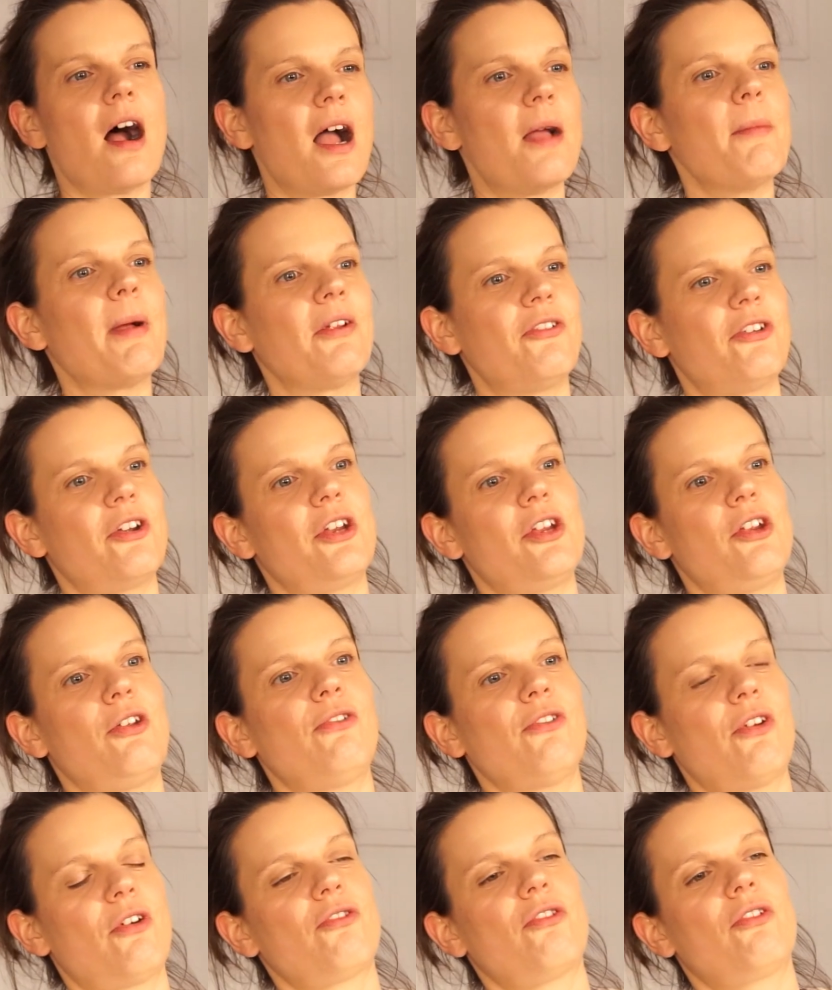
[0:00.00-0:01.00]
actually going to use dark
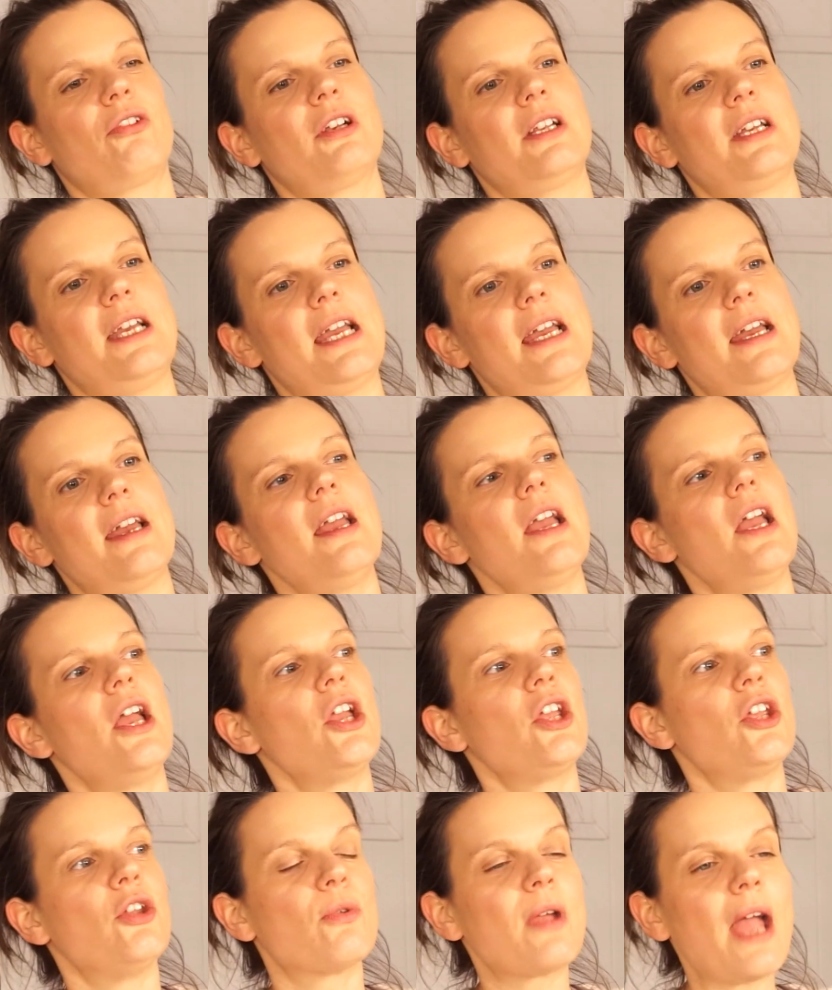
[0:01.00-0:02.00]
chocolate here. You
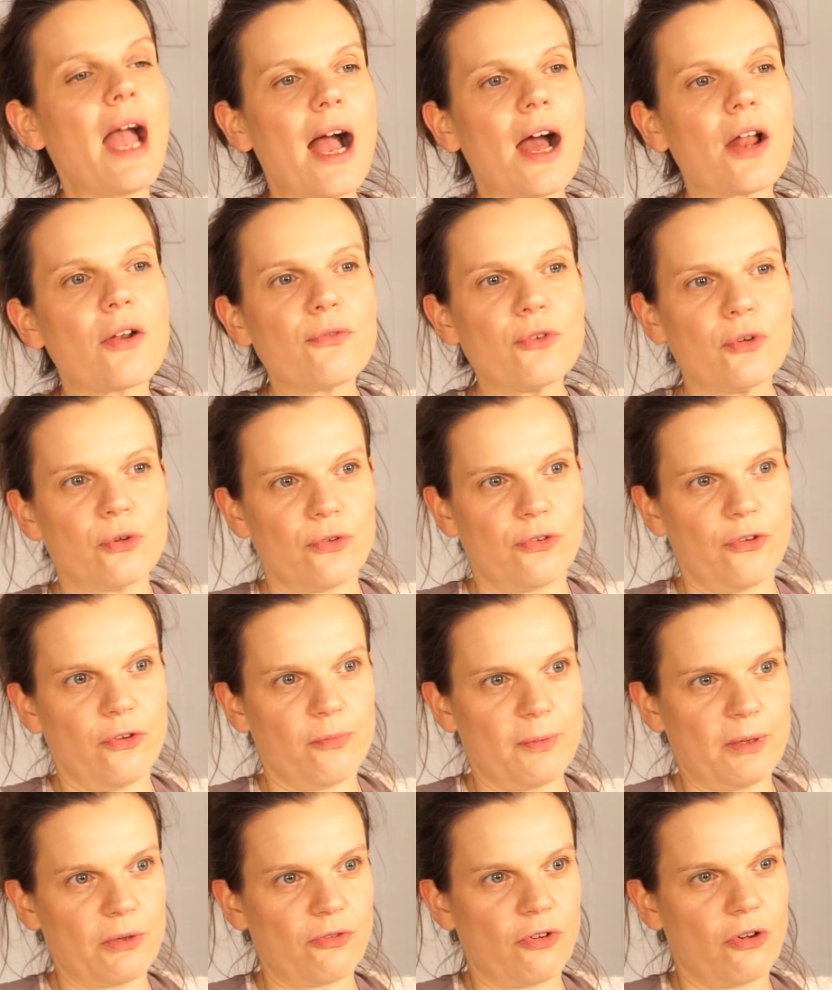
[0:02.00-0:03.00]
can, of course, use milk
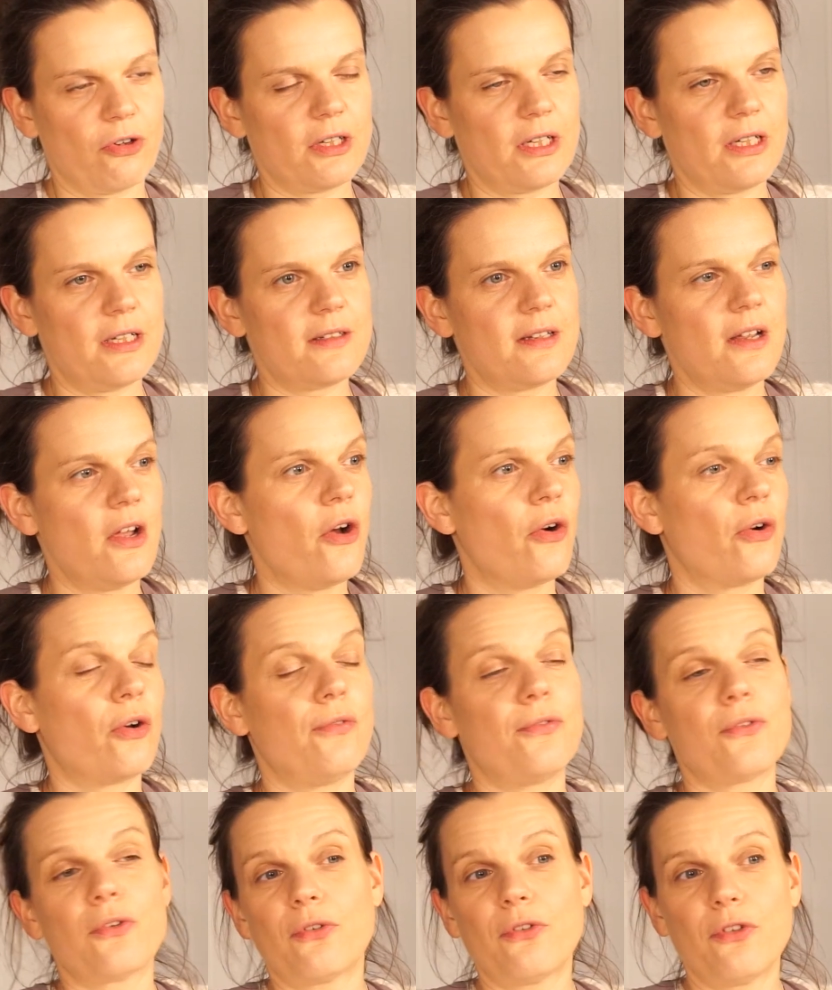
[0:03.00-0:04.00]
chocolate, or if you've got a
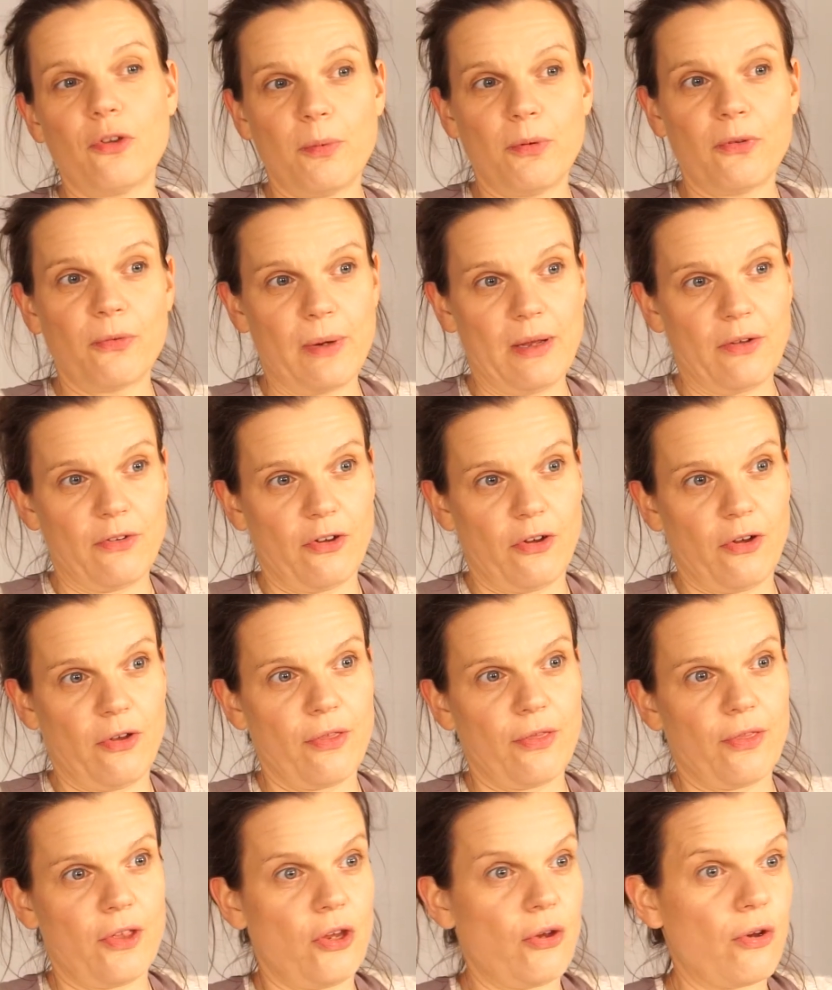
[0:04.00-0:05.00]
super sweet tooth,
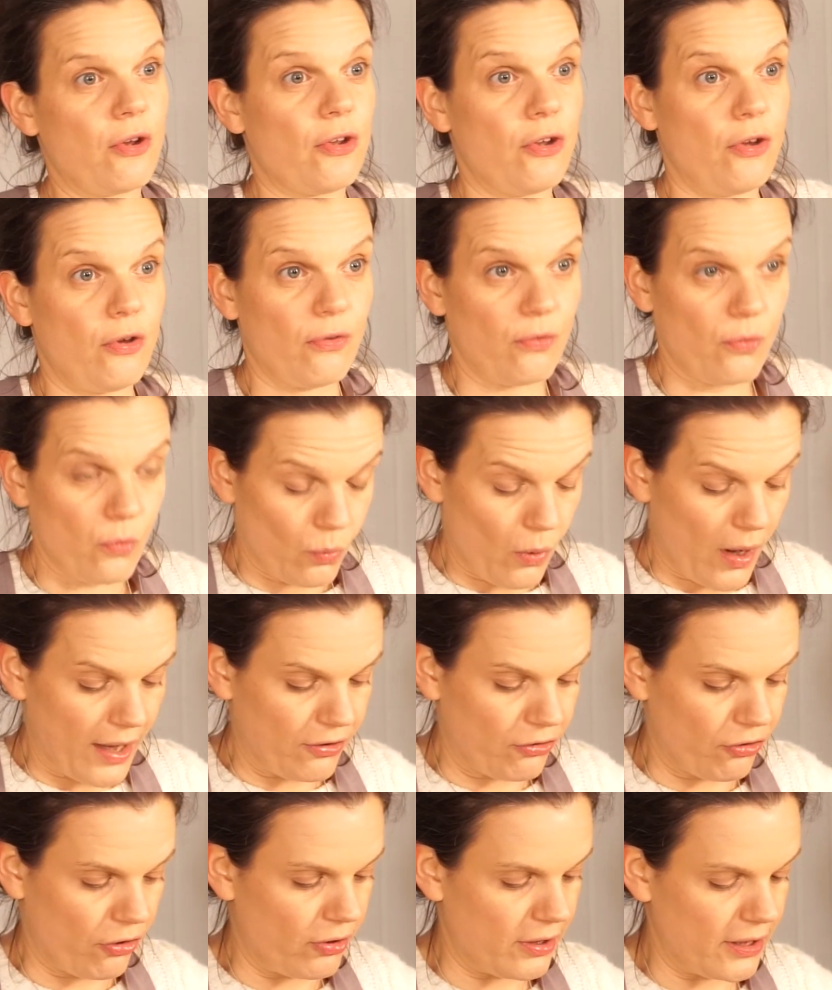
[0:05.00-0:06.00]
you can use white
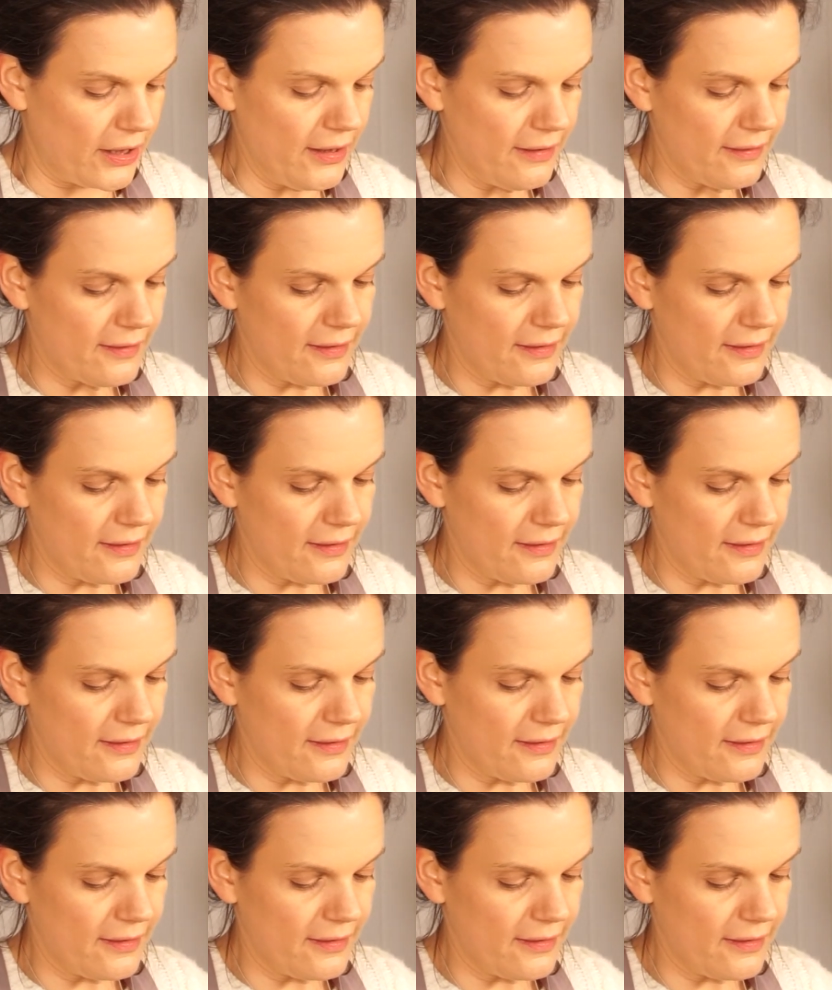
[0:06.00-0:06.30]
chocolate.